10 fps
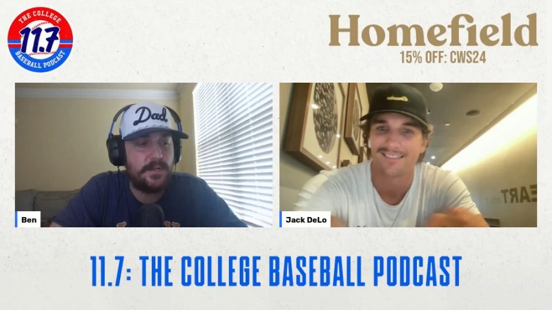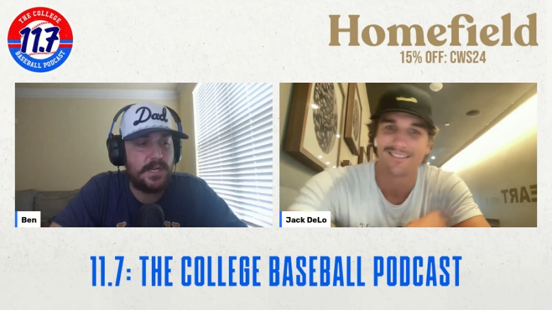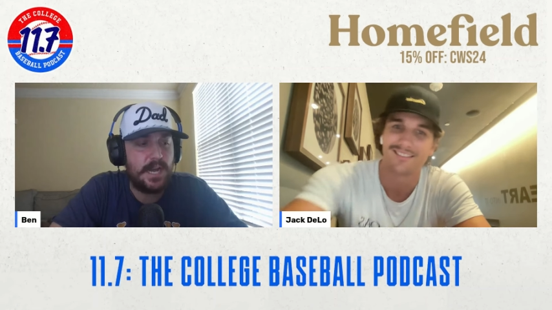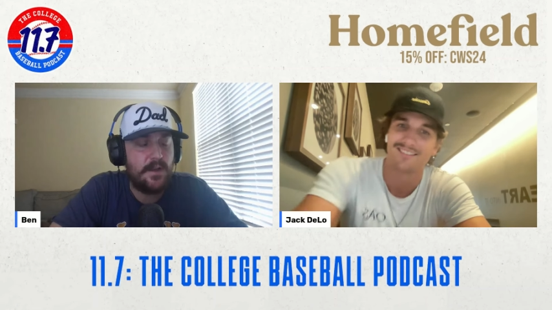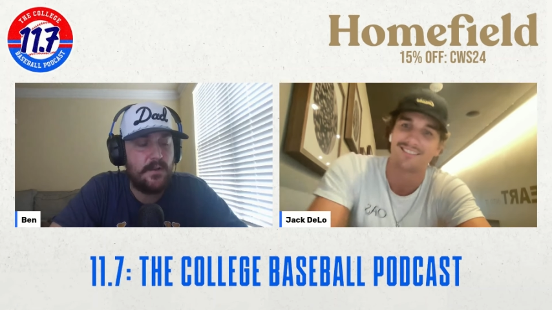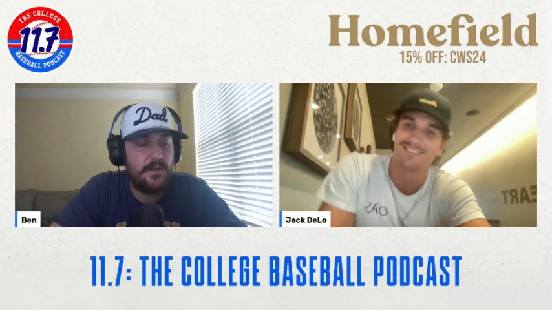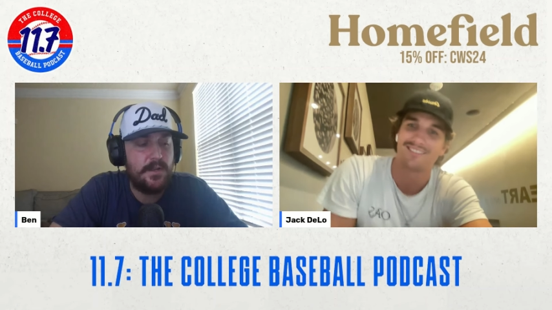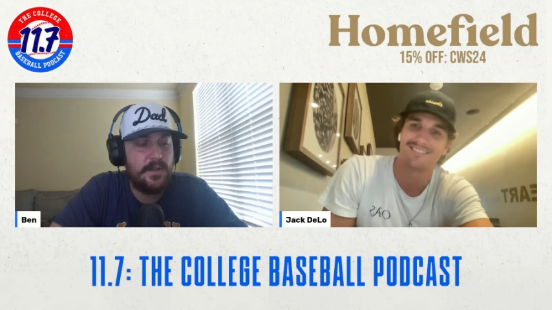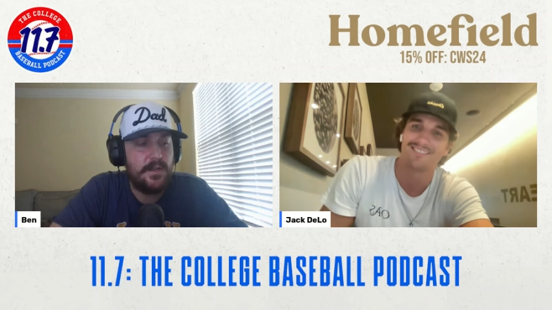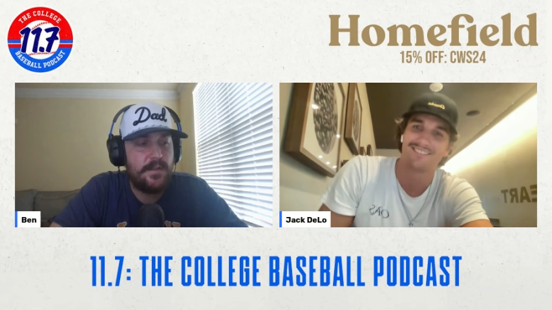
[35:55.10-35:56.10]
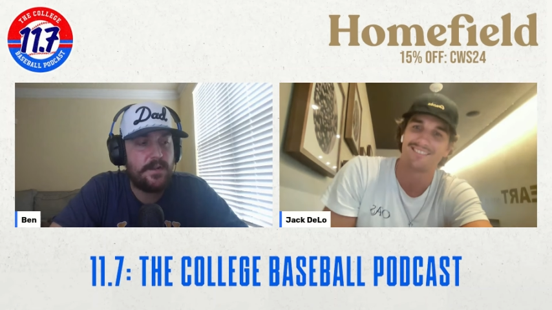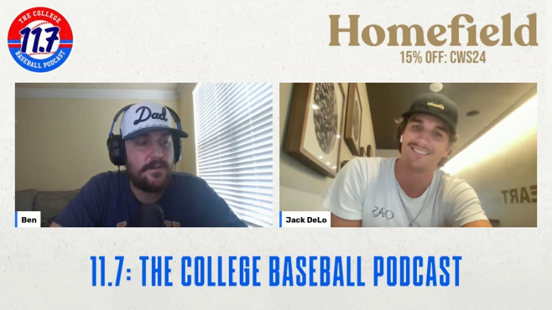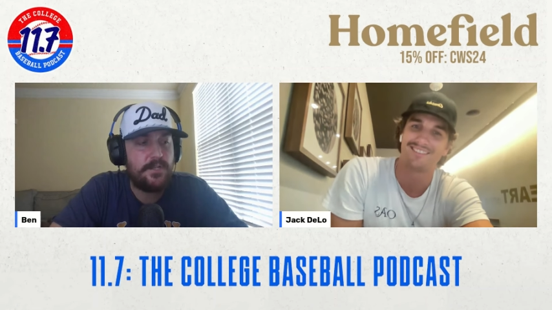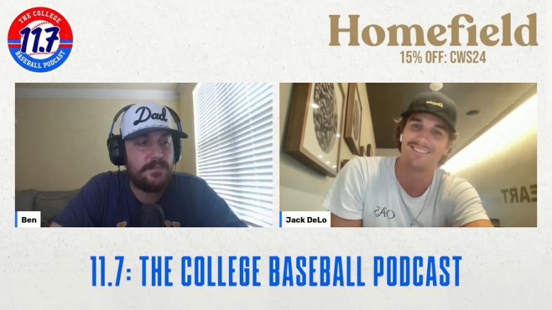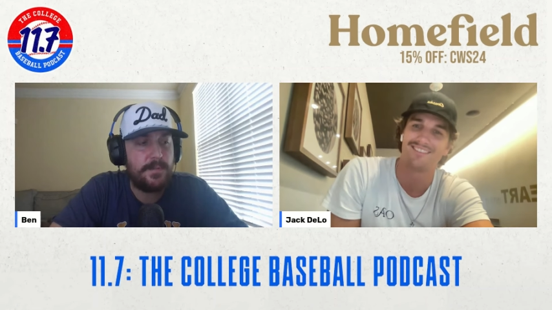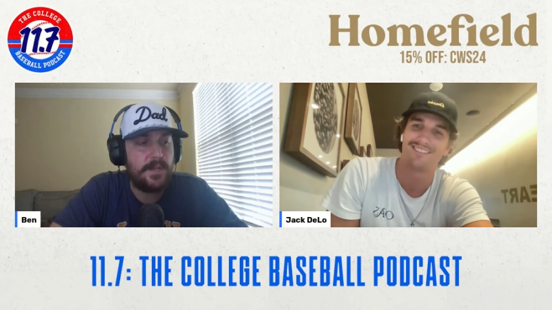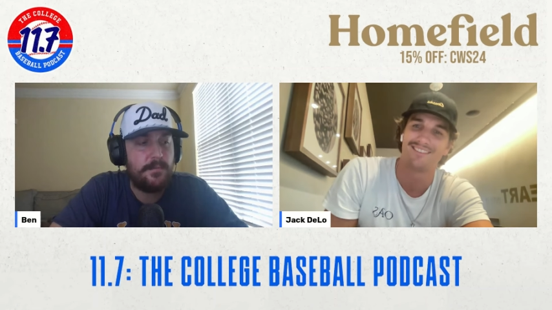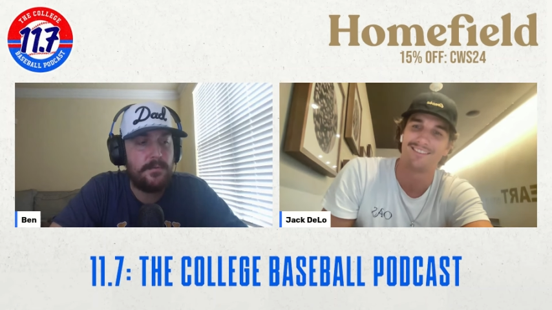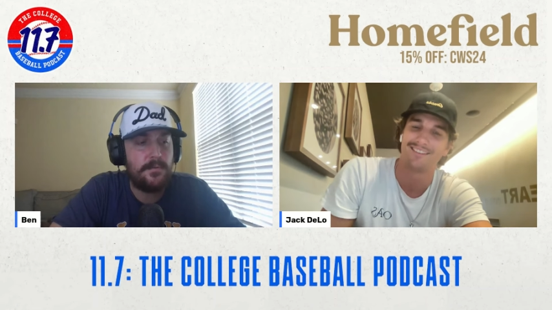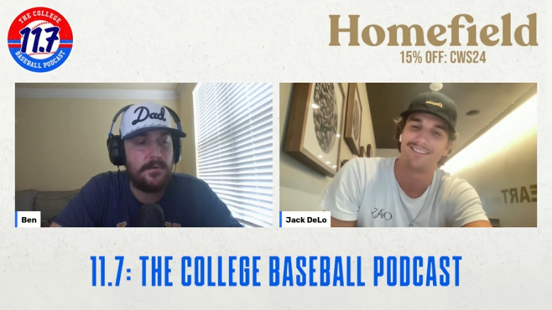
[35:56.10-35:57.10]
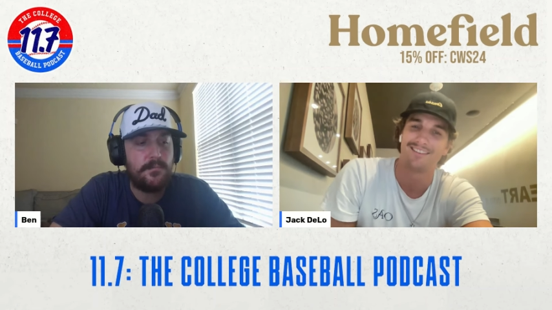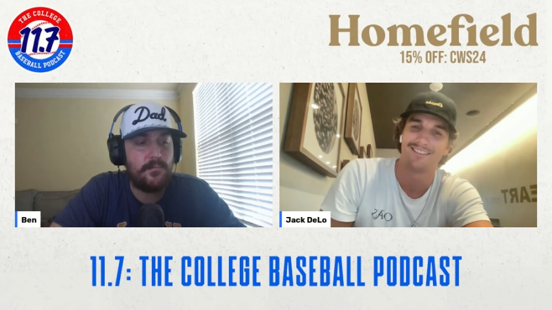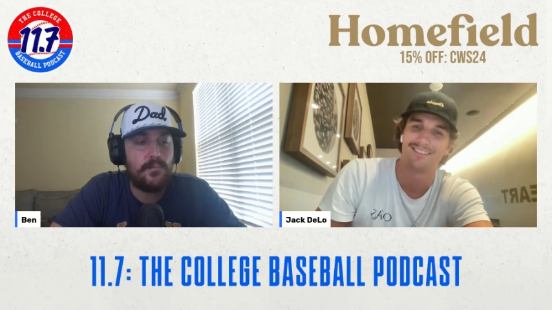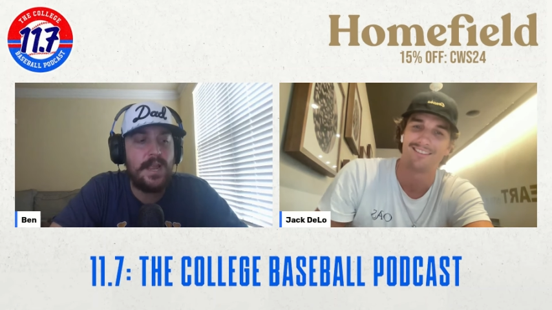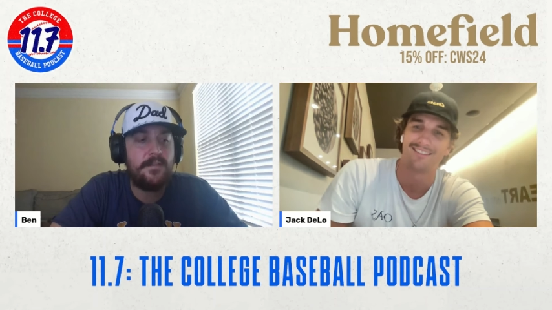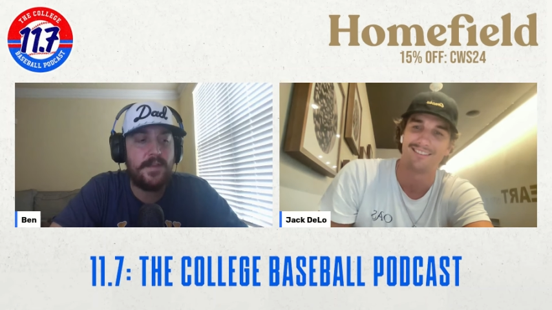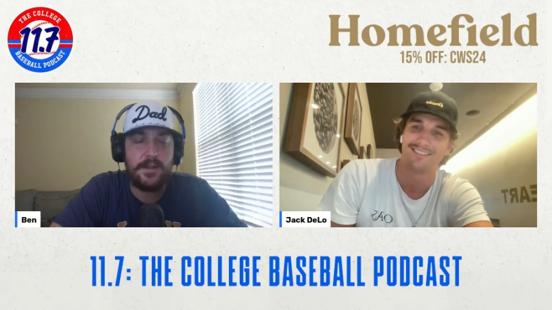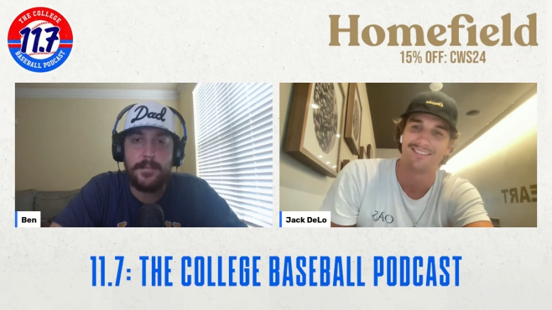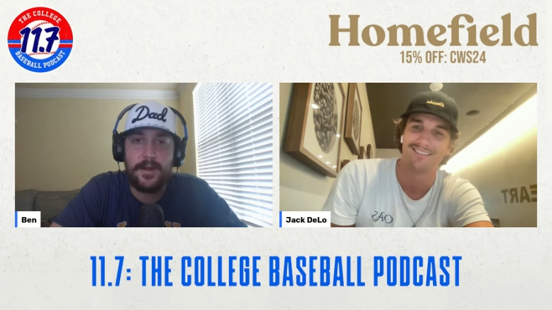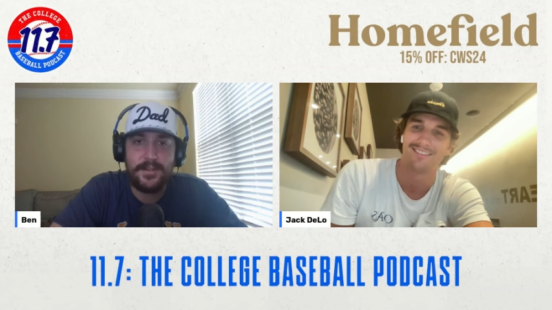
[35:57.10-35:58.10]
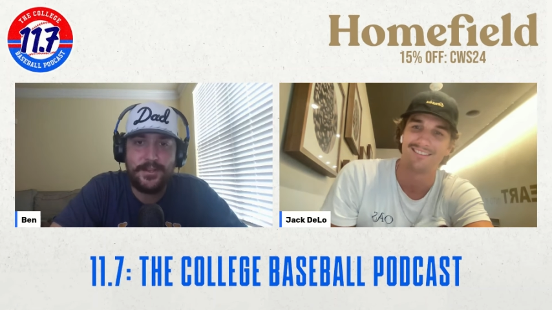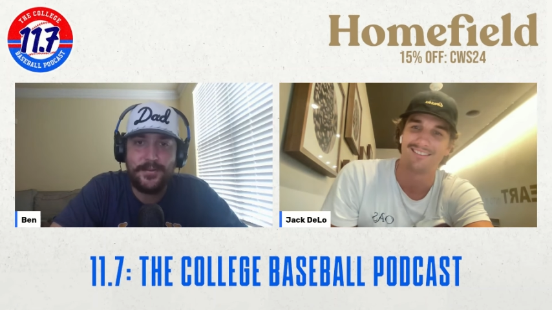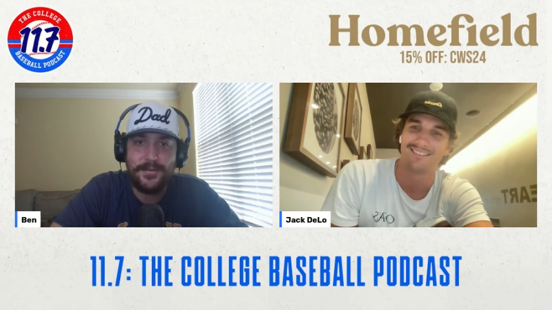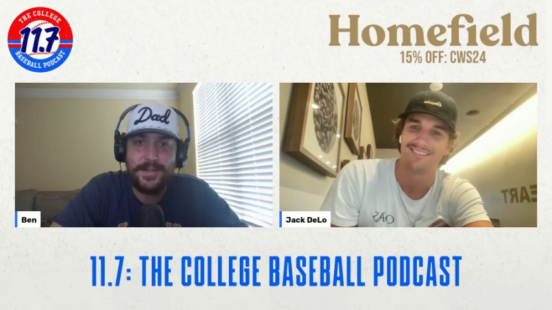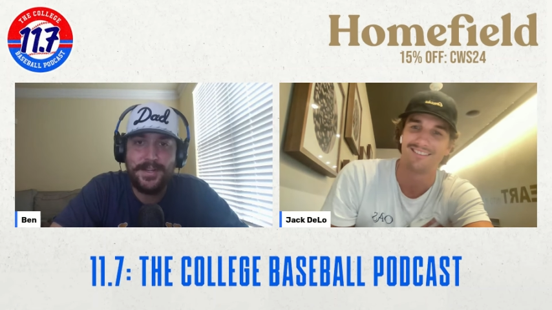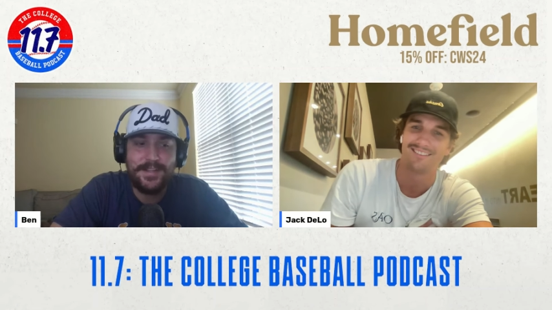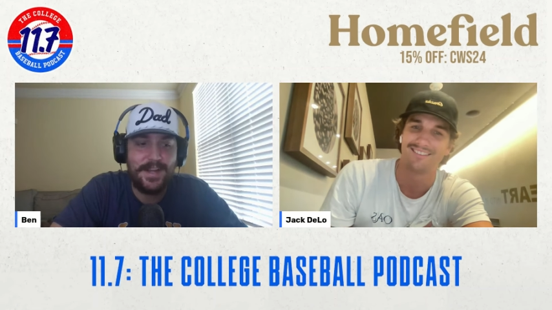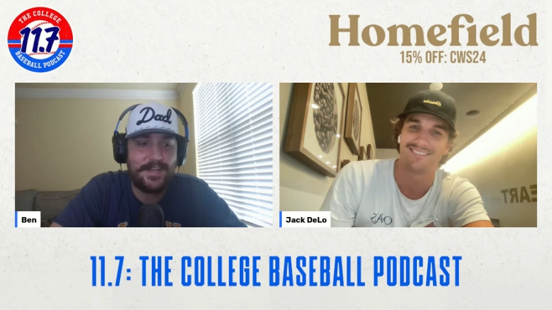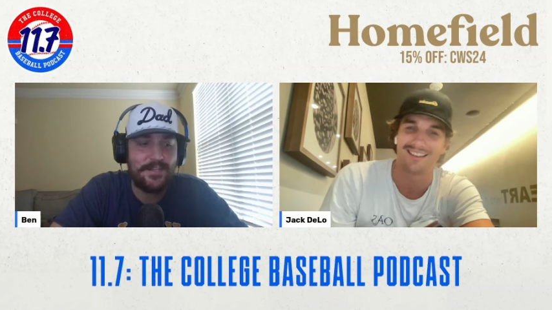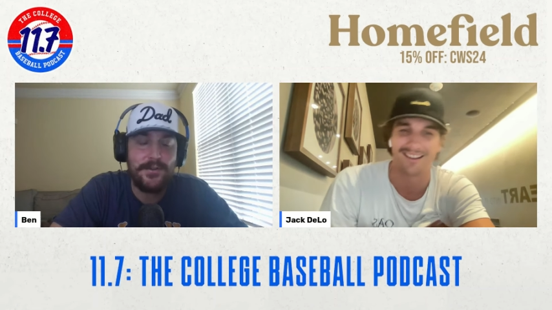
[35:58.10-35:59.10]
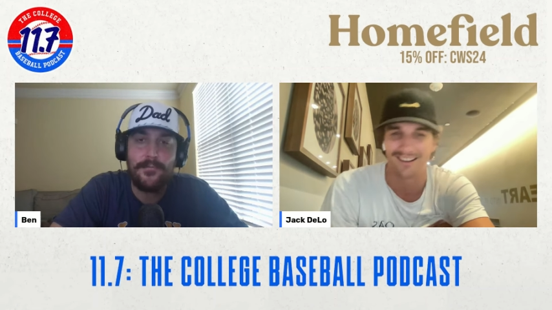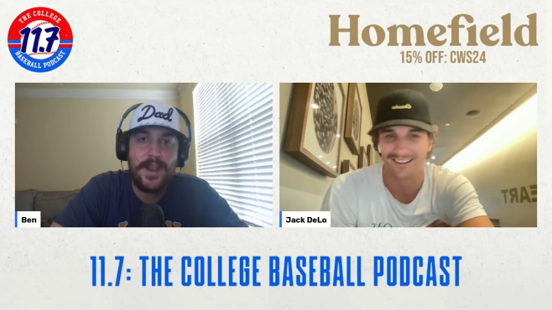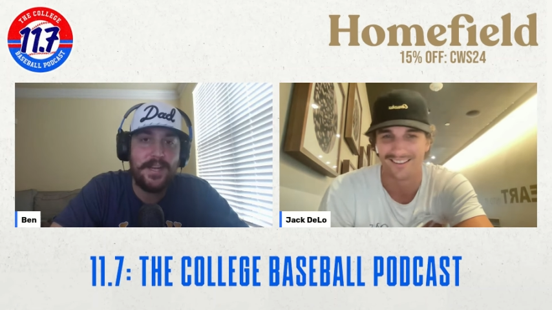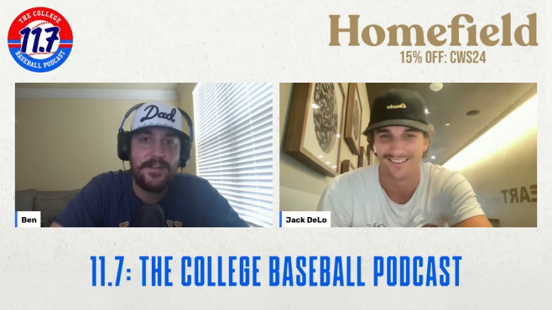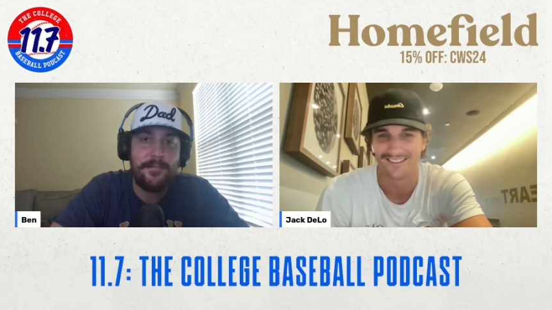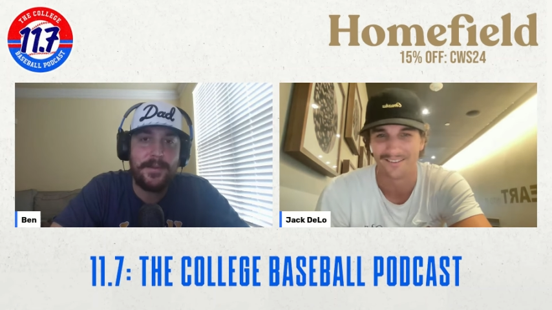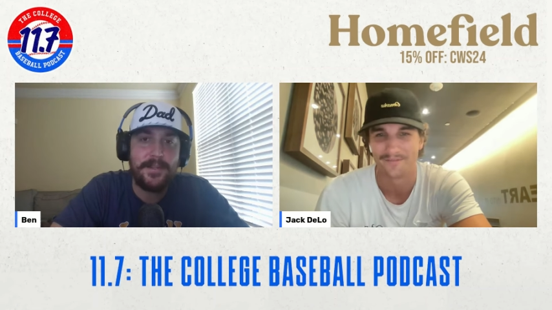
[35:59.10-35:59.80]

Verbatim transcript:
Speaker 1: Twitter account that are just people raving about you. Like, no. dude, ran into the